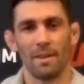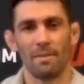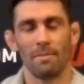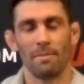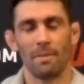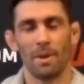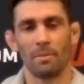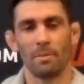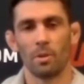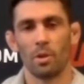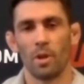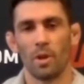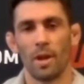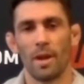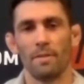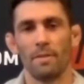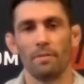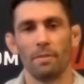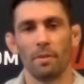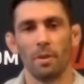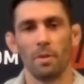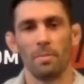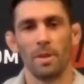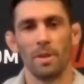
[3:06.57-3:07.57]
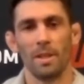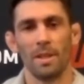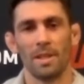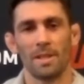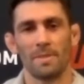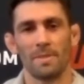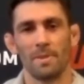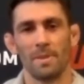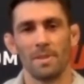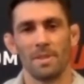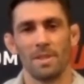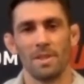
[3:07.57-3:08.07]
I'm, I'm grateful to be in
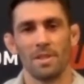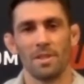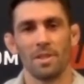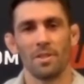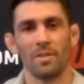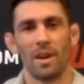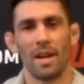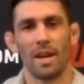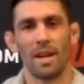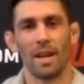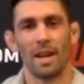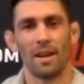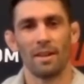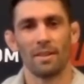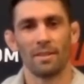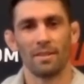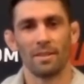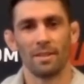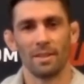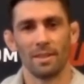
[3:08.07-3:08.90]
this position right now.